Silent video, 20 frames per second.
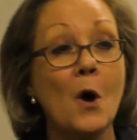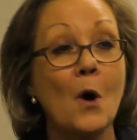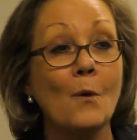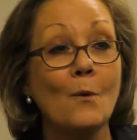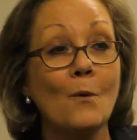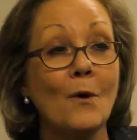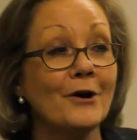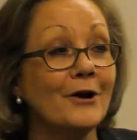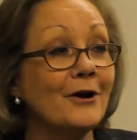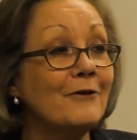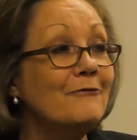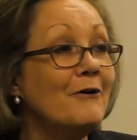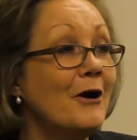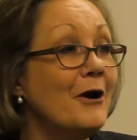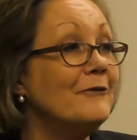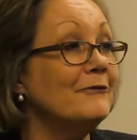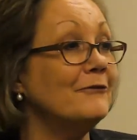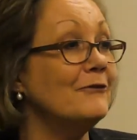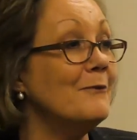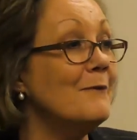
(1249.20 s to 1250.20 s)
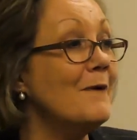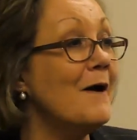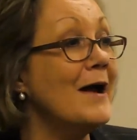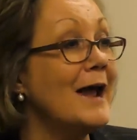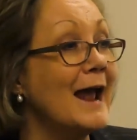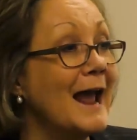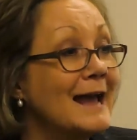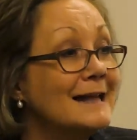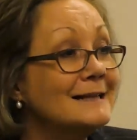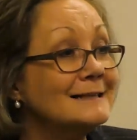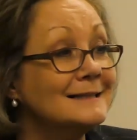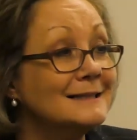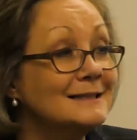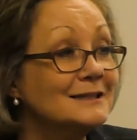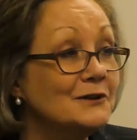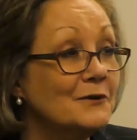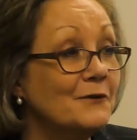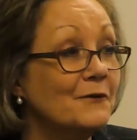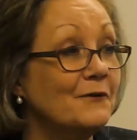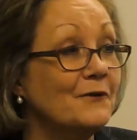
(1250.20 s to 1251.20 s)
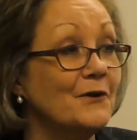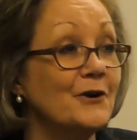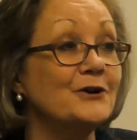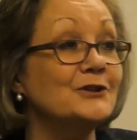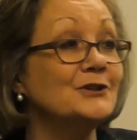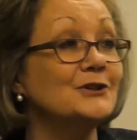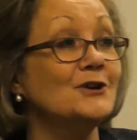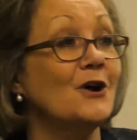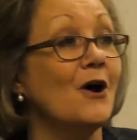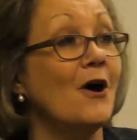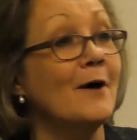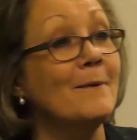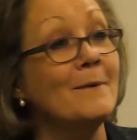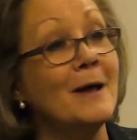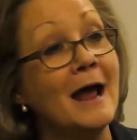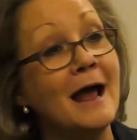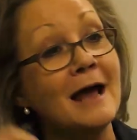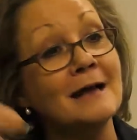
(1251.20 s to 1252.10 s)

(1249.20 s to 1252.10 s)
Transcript: what I wrote for my answers the first time